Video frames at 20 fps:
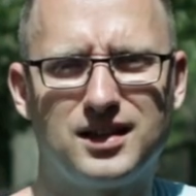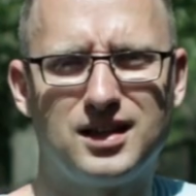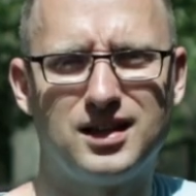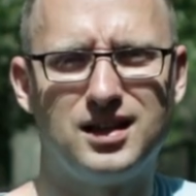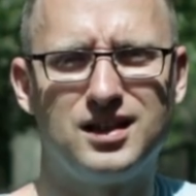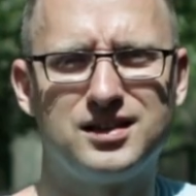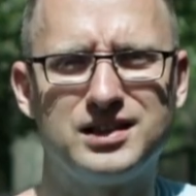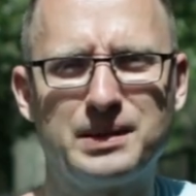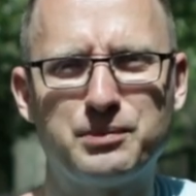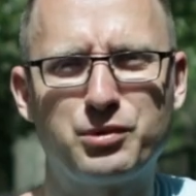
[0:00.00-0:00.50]

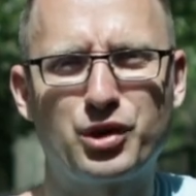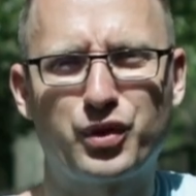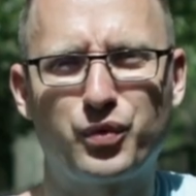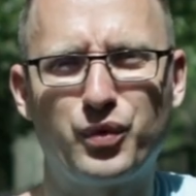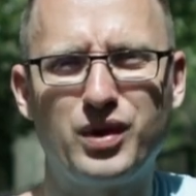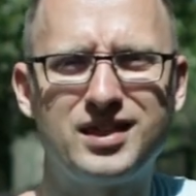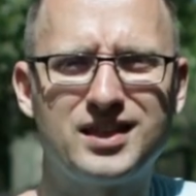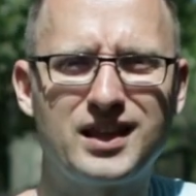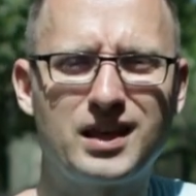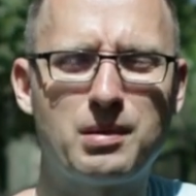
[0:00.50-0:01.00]
The number
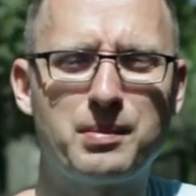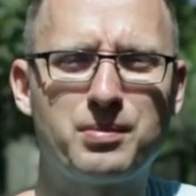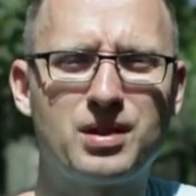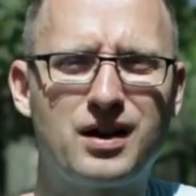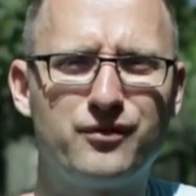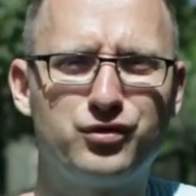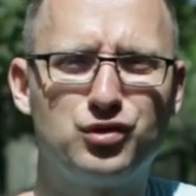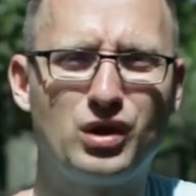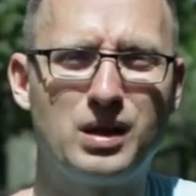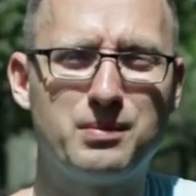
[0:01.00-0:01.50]
three thing people
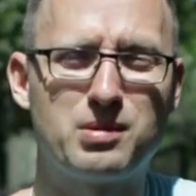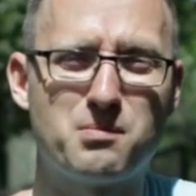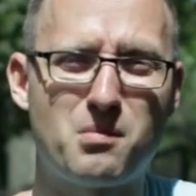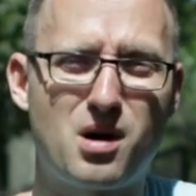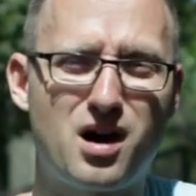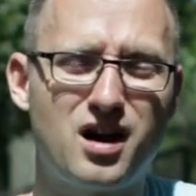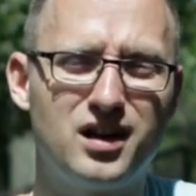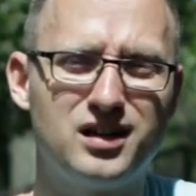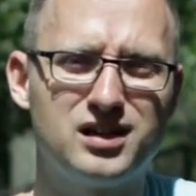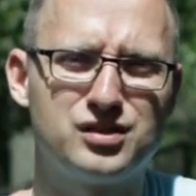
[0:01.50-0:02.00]
have to keep in
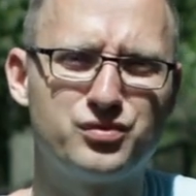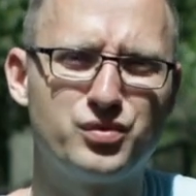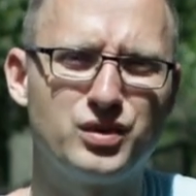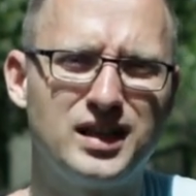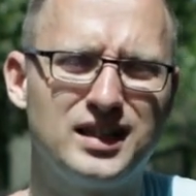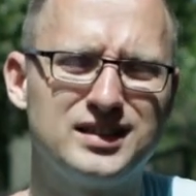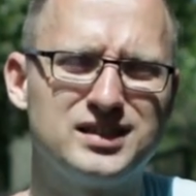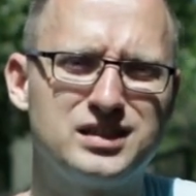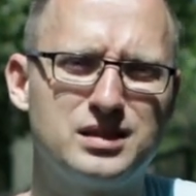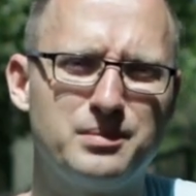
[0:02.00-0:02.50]
mind is
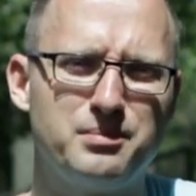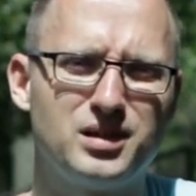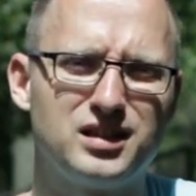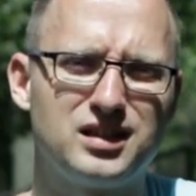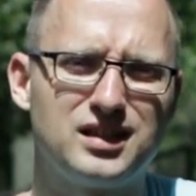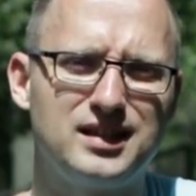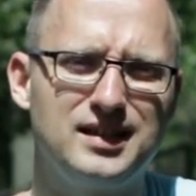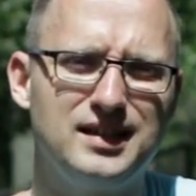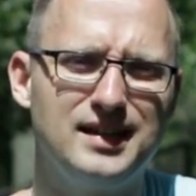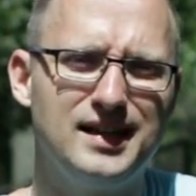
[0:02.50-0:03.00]
really
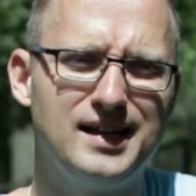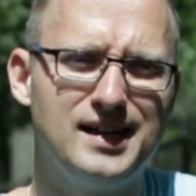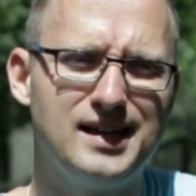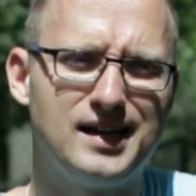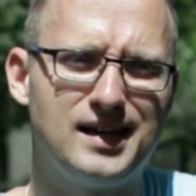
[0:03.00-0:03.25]
instability.